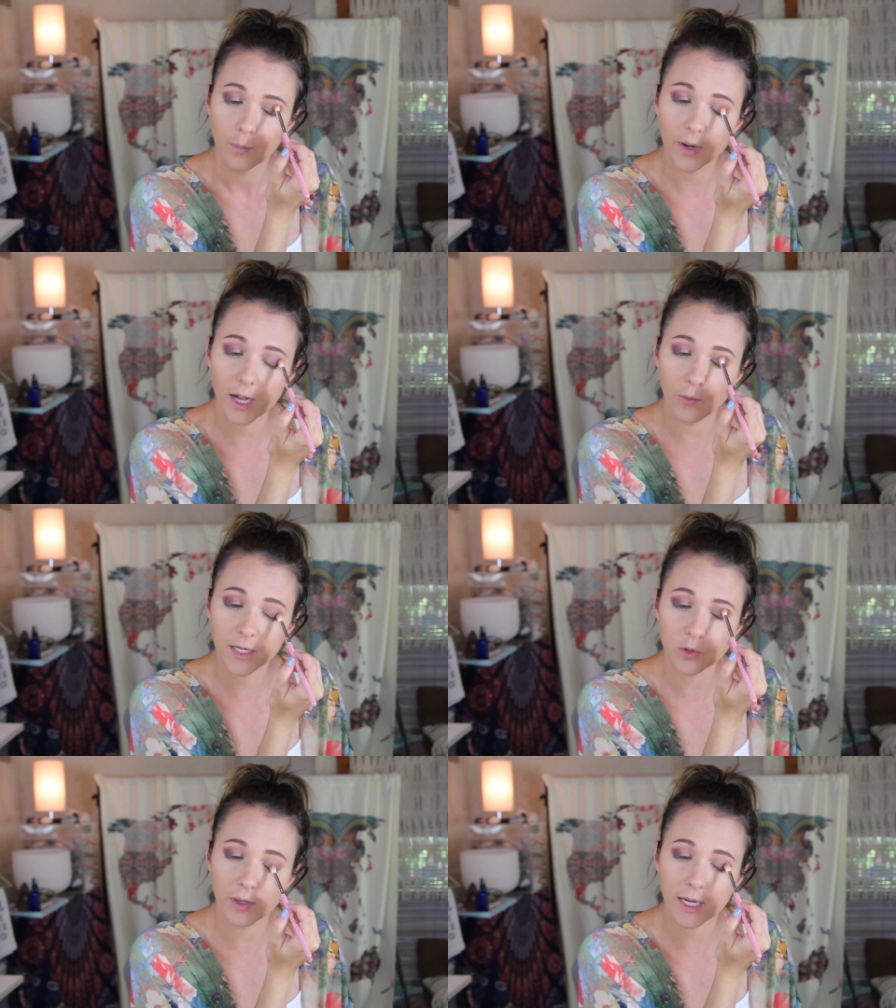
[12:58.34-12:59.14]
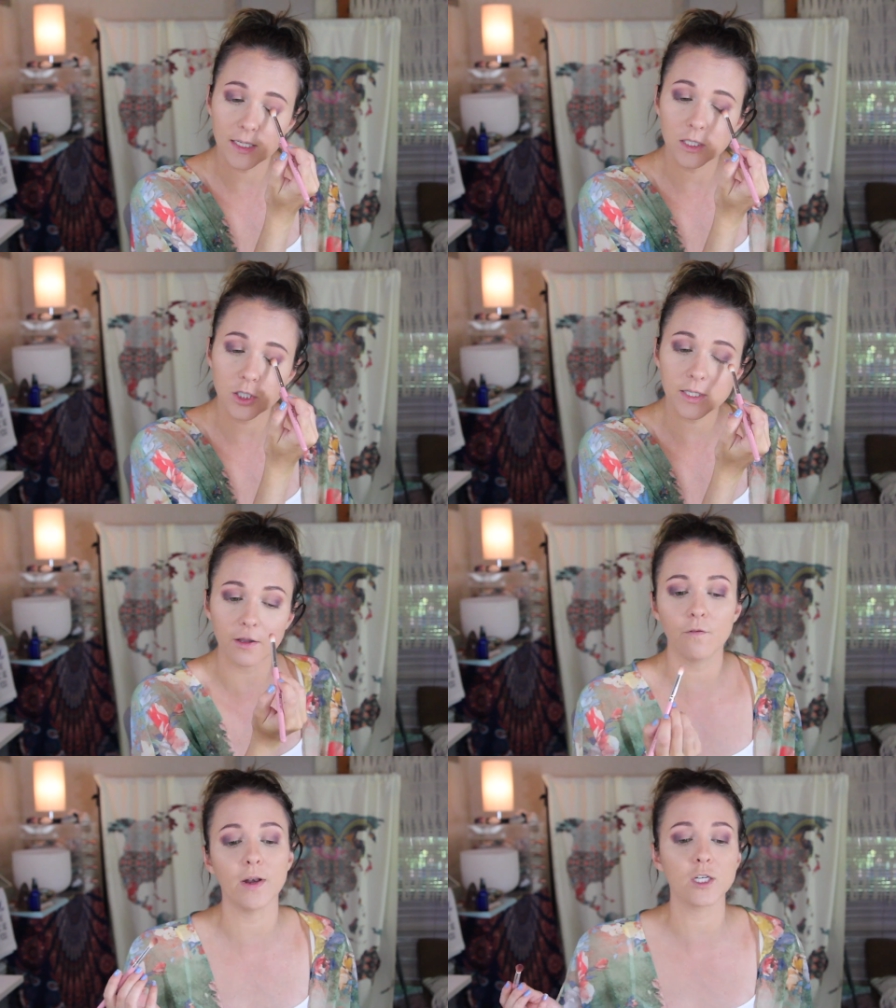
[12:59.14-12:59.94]
but anyway, so we needed to just
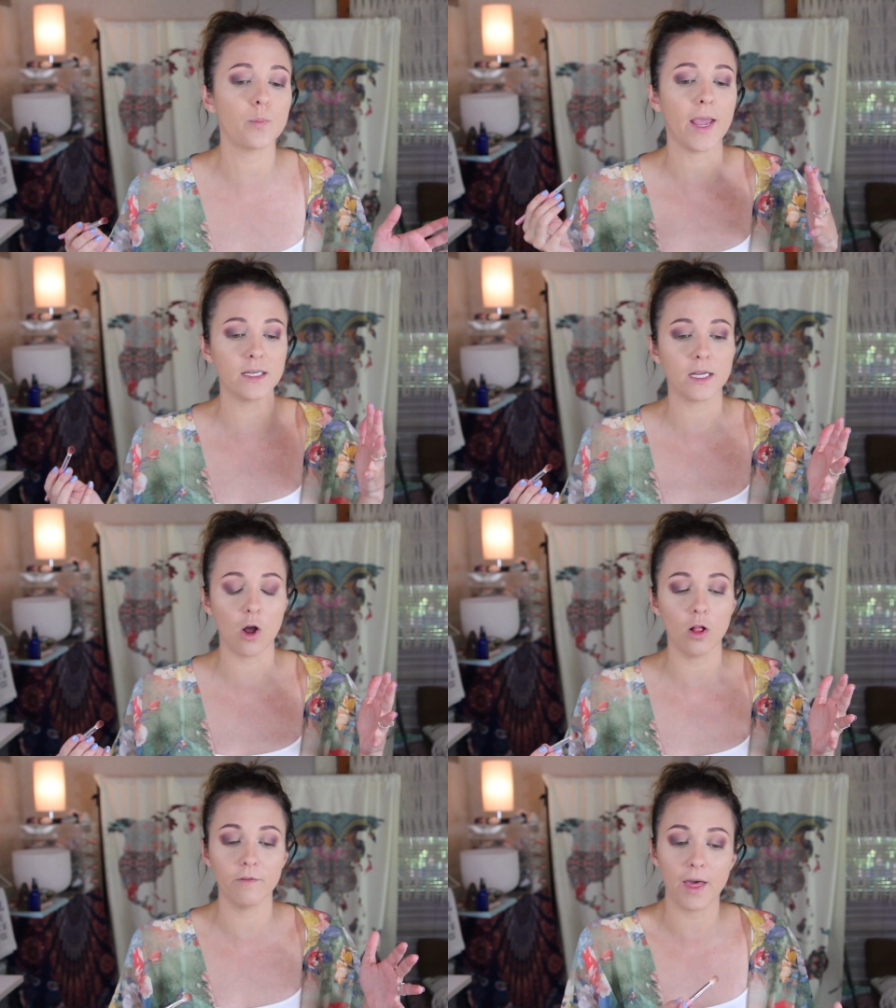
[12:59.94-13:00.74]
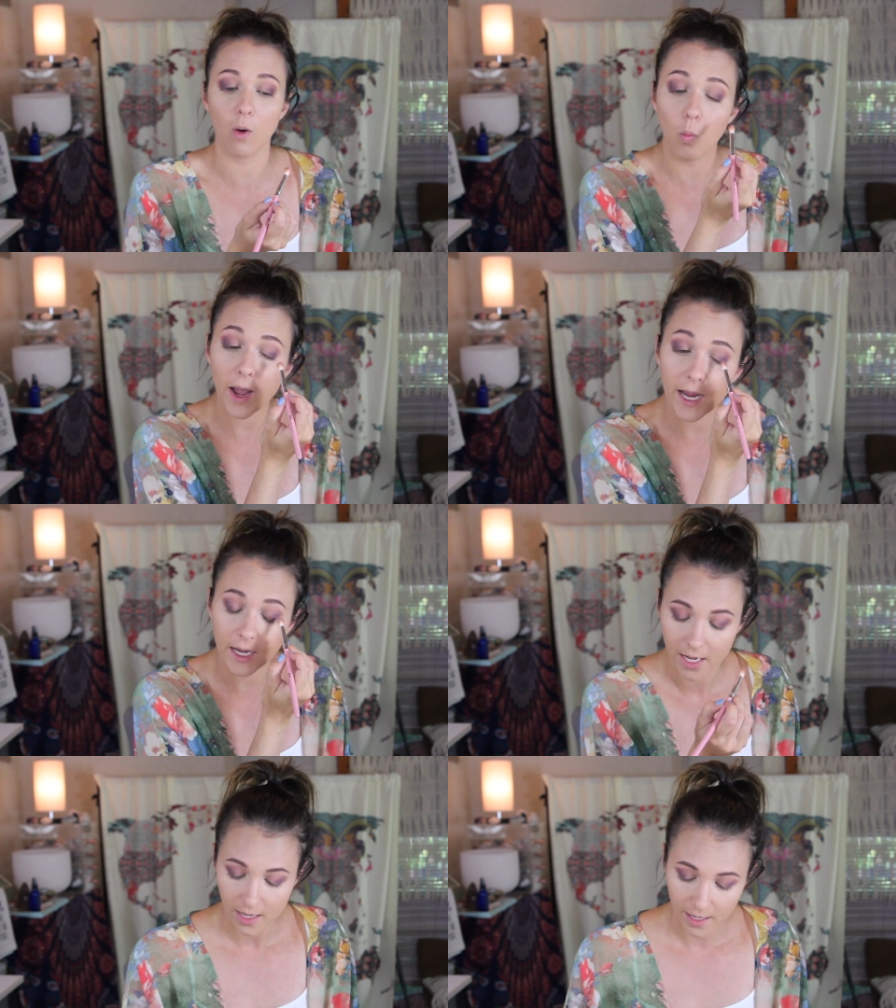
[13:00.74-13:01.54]
like finish painting all of that
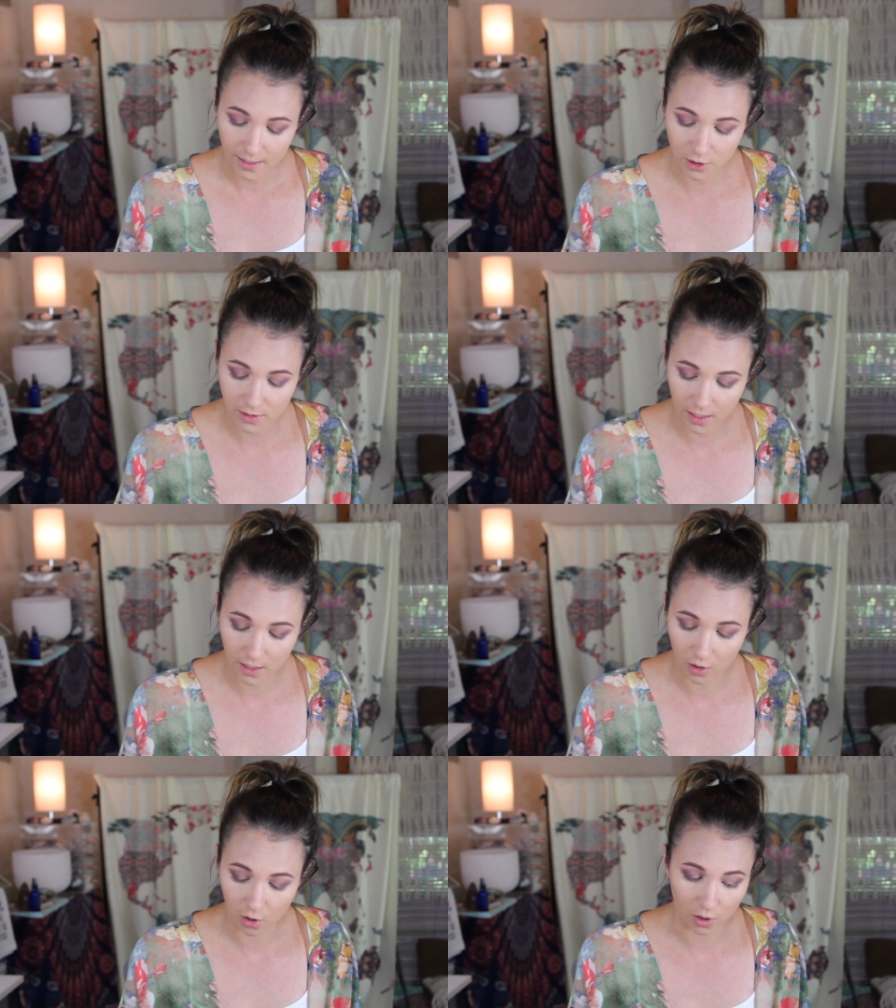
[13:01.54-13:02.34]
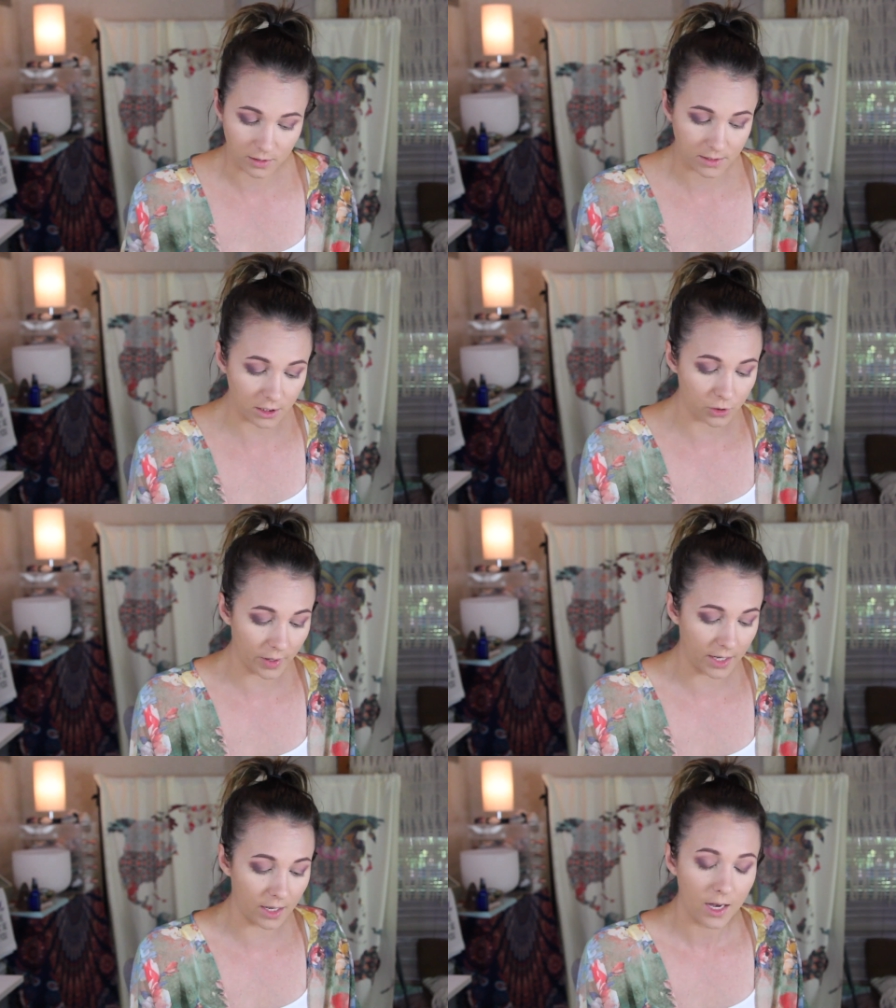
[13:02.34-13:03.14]
white and just get it all
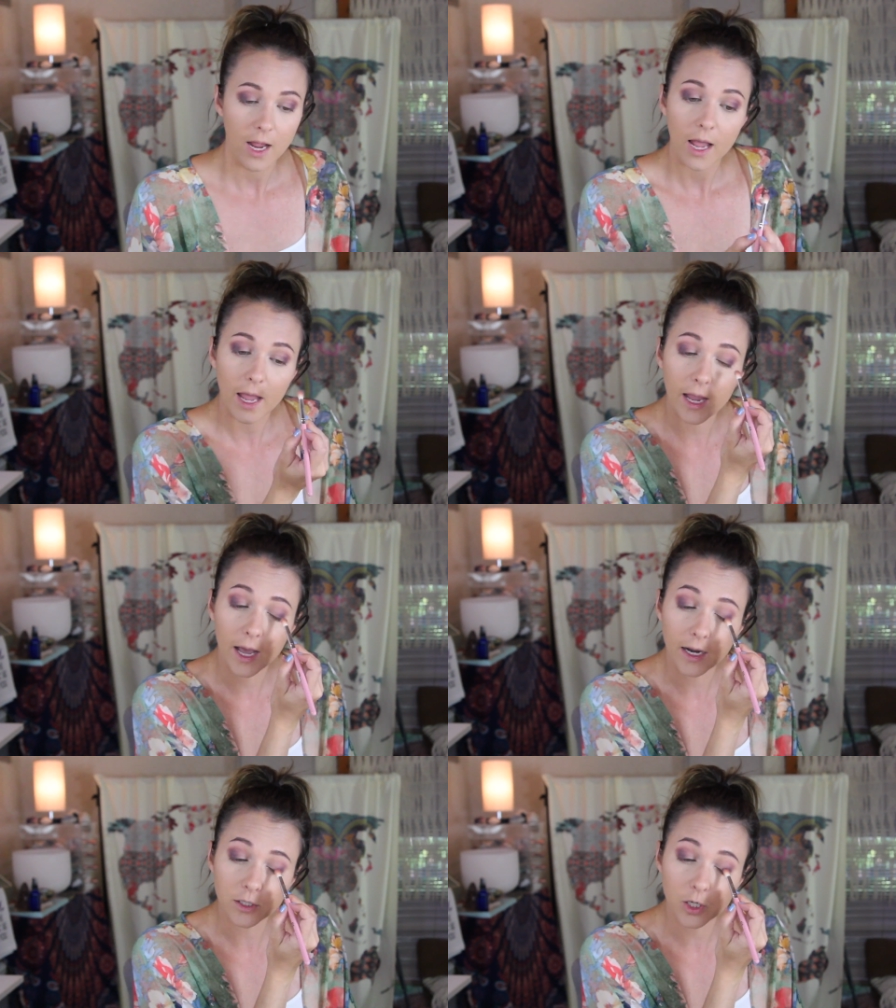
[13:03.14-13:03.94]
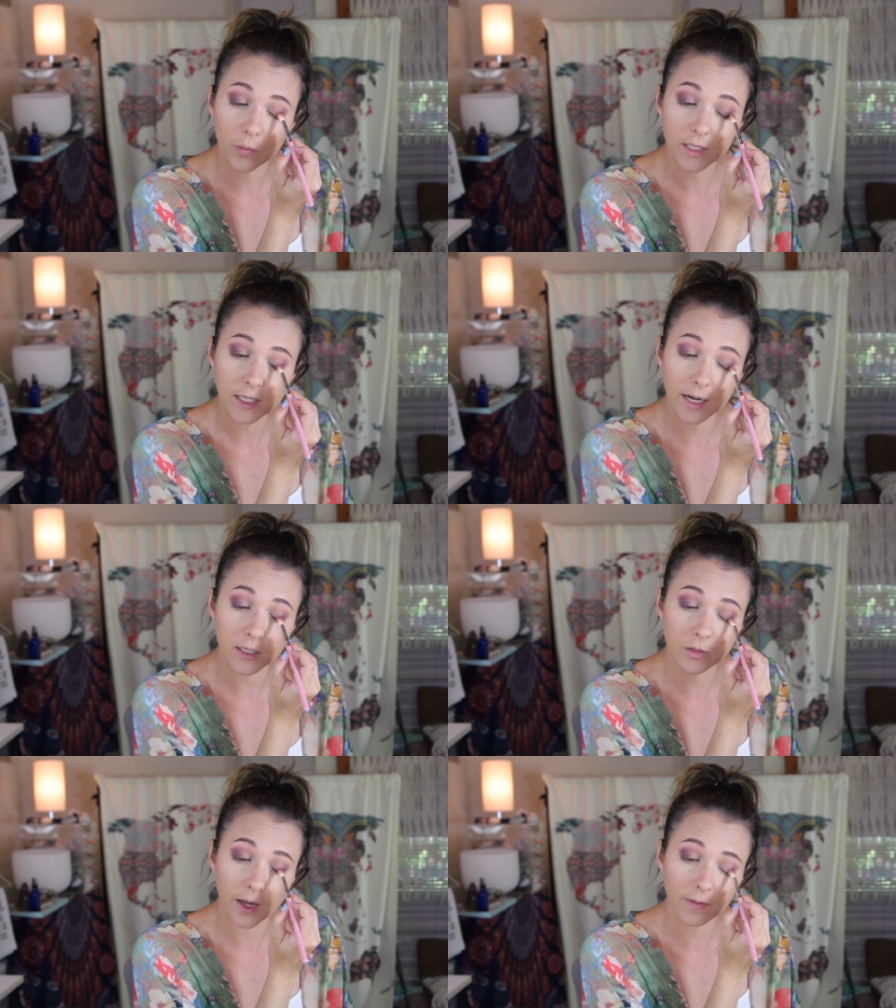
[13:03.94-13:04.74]
situated. And so we decided to do